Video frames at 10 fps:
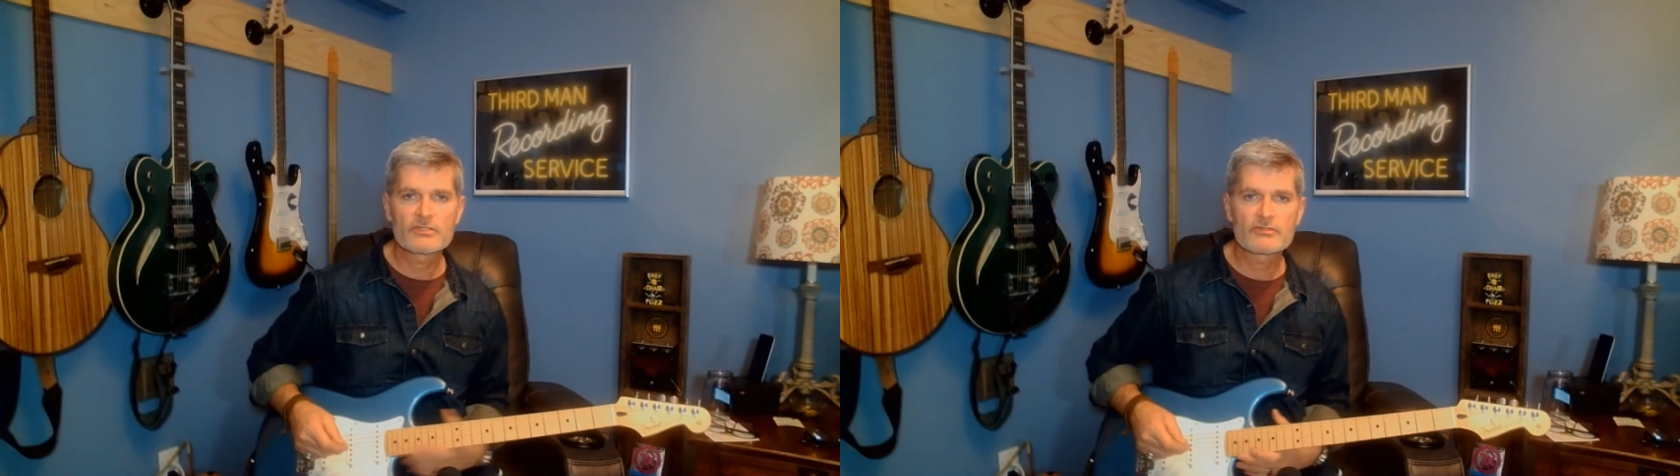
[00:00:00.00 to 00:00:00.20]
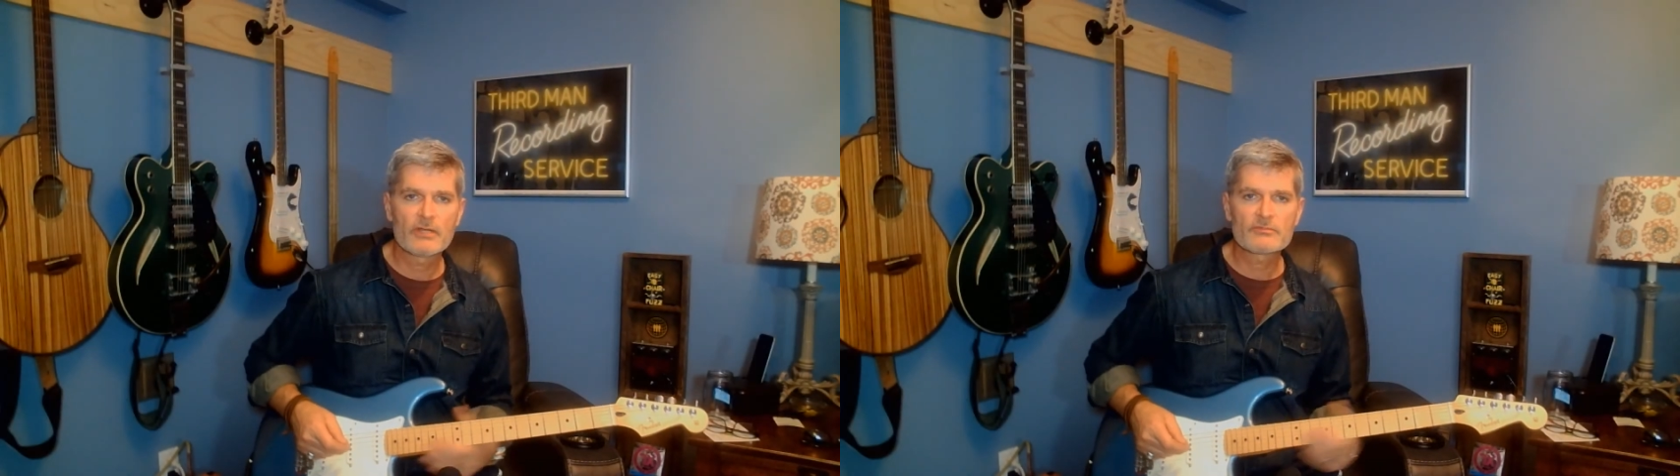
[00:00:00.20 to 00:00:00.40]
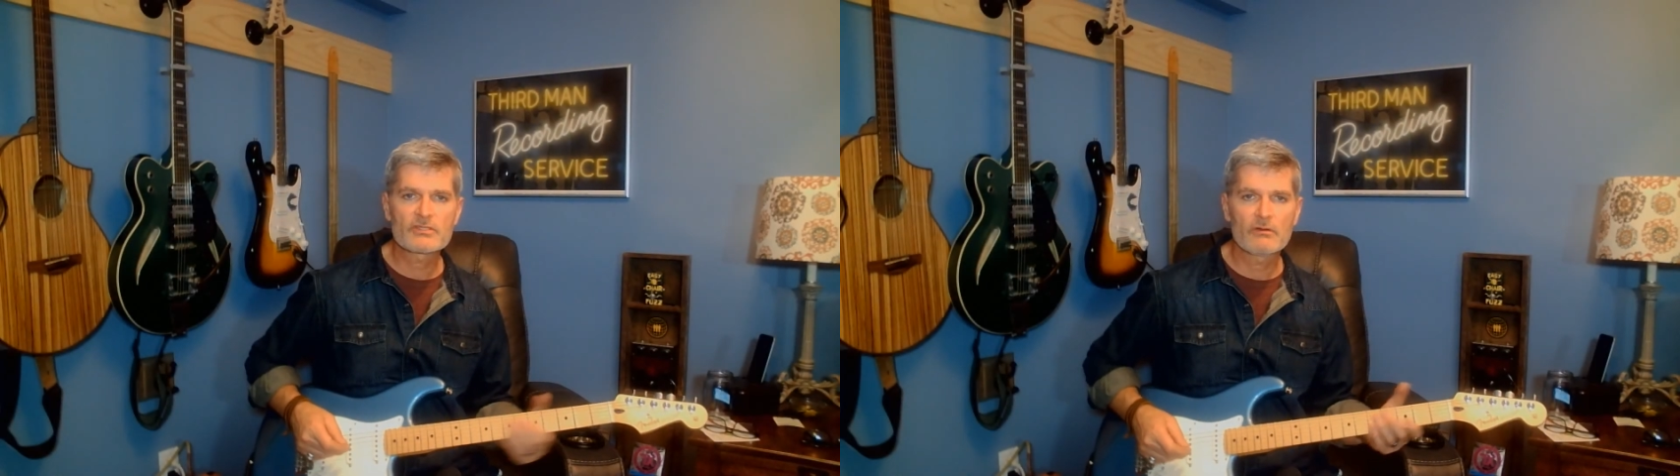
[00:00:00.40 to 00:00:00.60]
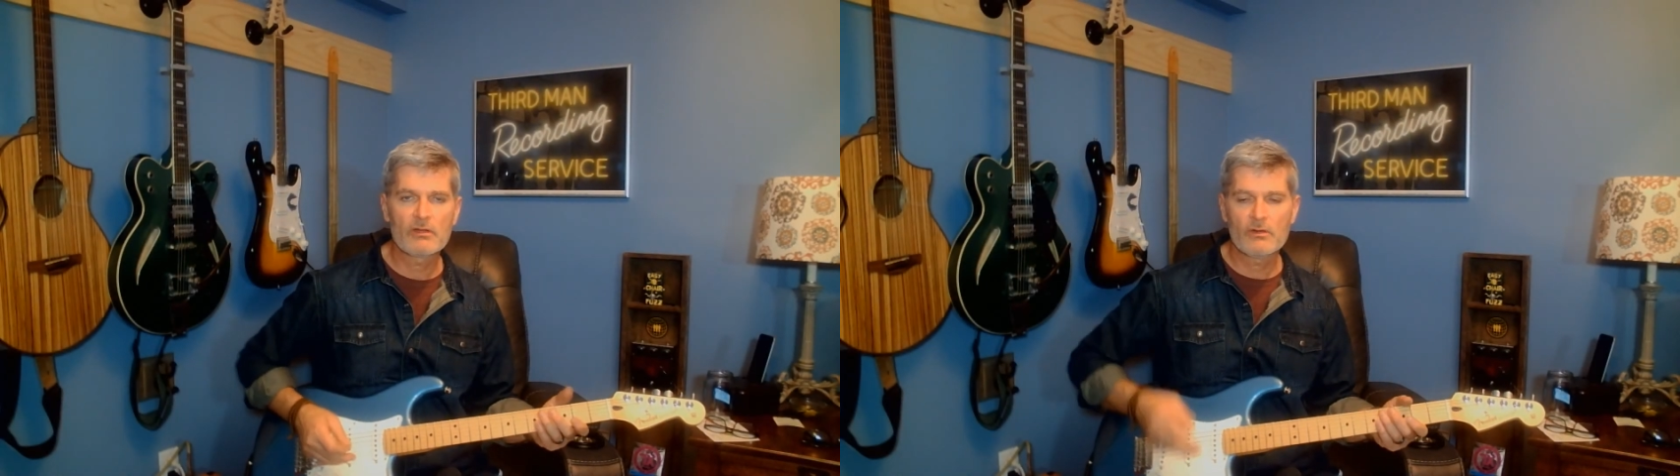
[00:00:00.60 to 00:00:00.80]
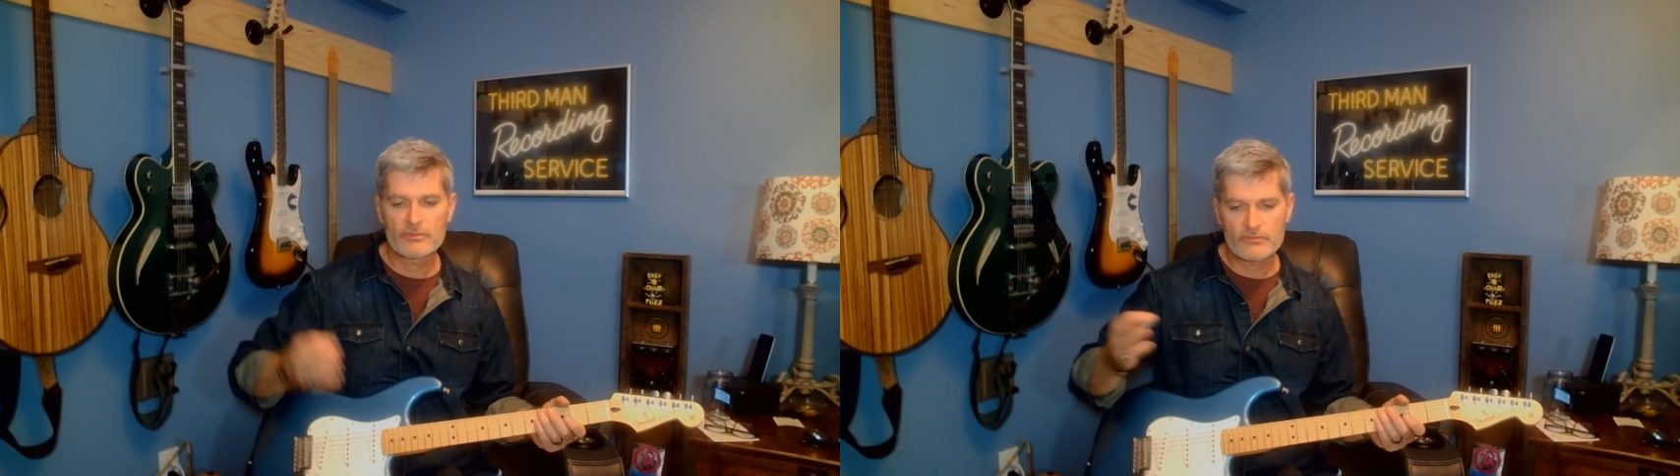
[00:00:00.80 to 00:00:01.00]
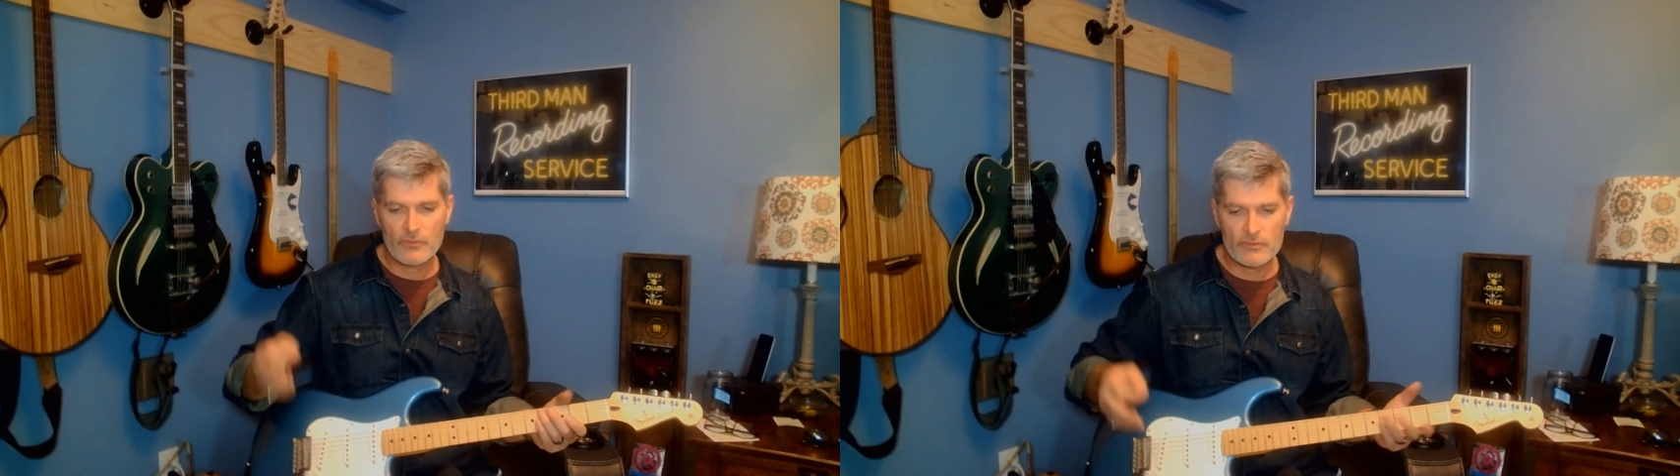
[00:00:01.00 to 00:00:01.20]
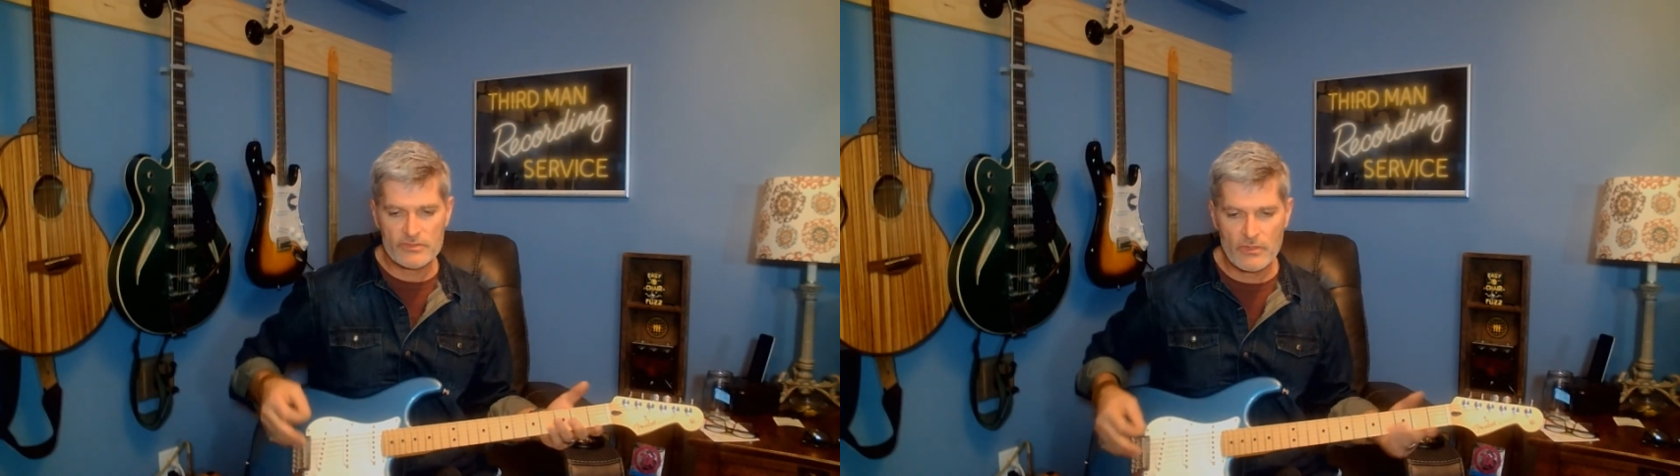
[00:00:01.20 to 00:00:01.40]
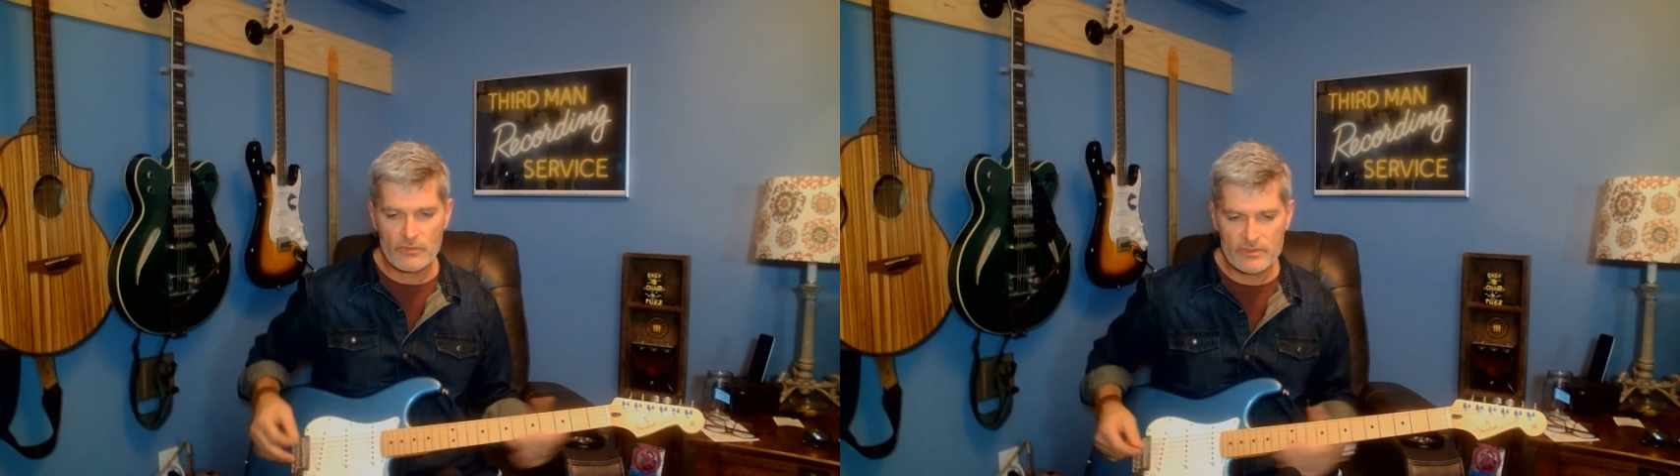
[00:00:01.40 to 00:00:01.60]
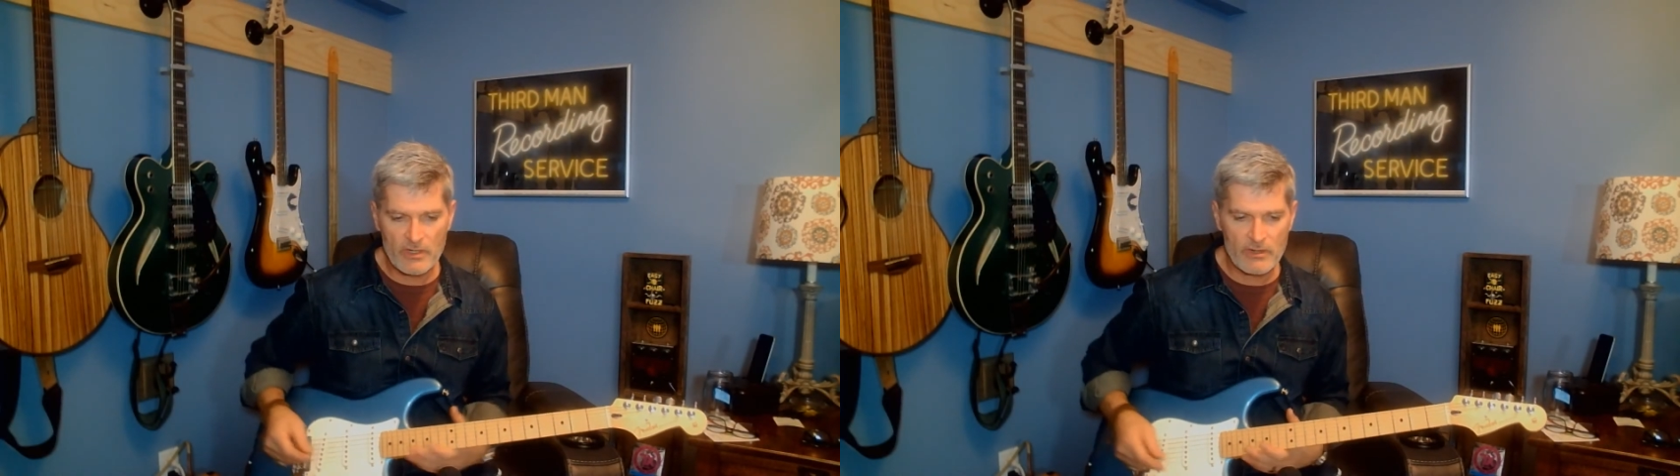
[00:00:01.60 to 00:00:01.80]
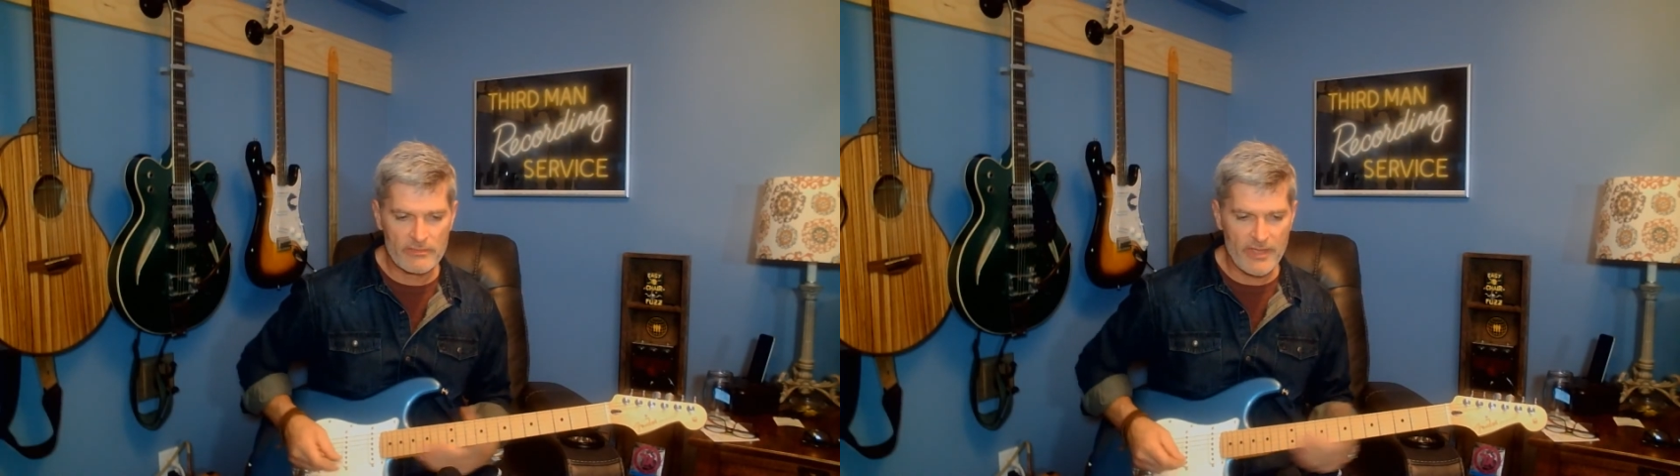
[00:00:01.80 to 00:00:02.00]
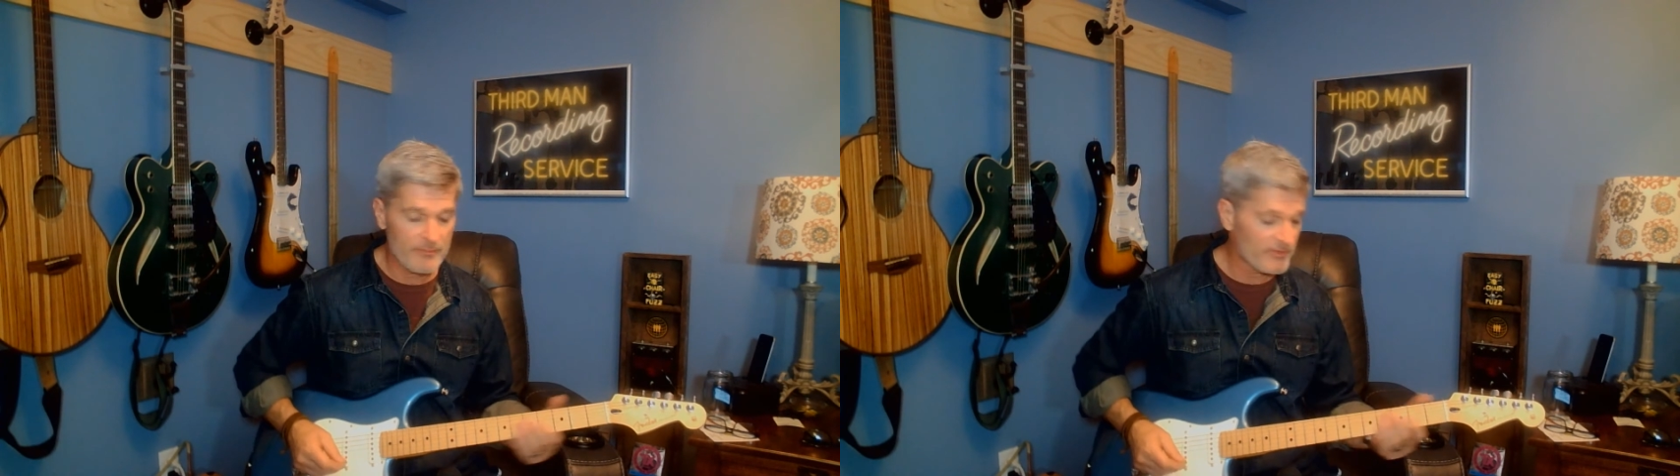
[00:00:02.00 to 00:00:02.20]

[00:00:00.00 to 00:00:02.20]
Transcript: the drum solo, which of course no guitar in that,